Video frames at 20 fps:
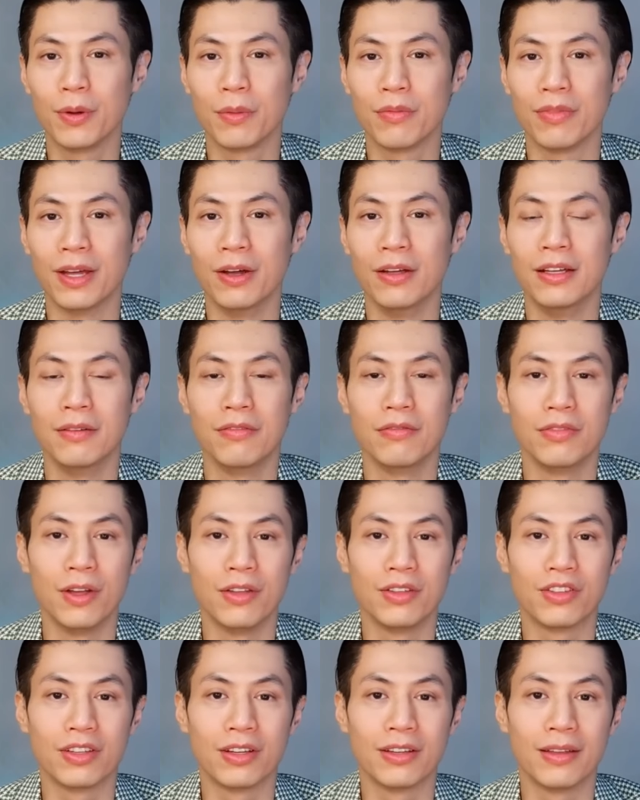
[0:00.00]
ovarian
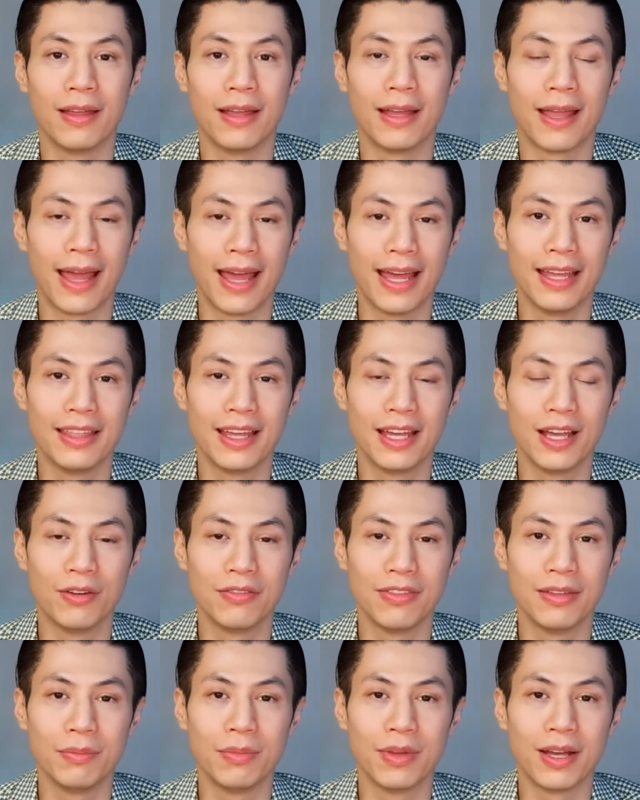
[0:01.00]
function and a
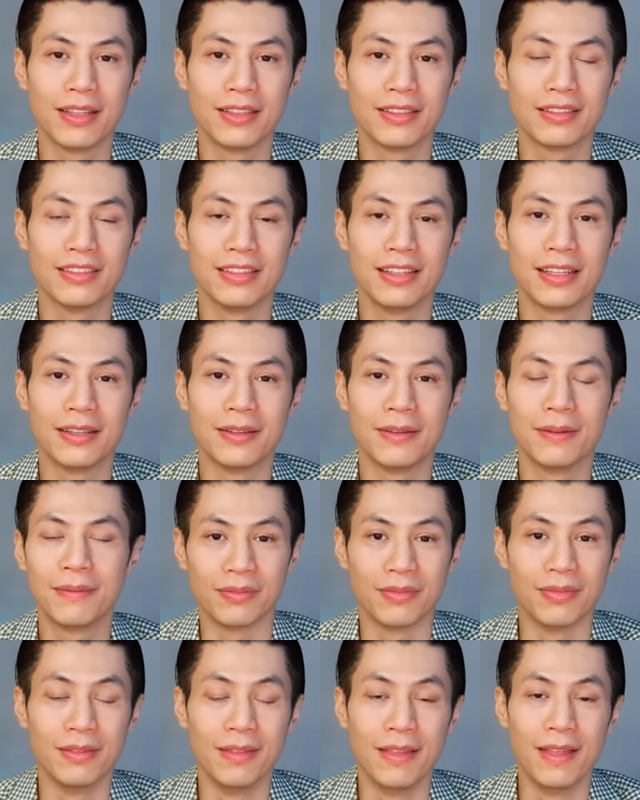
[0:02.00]
healthy pregnancy.
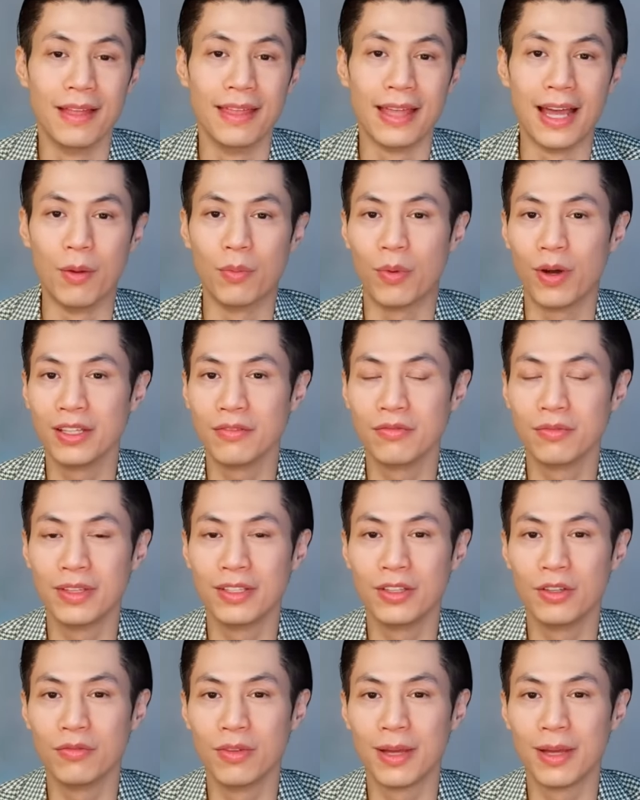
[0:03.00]
Now, what if we could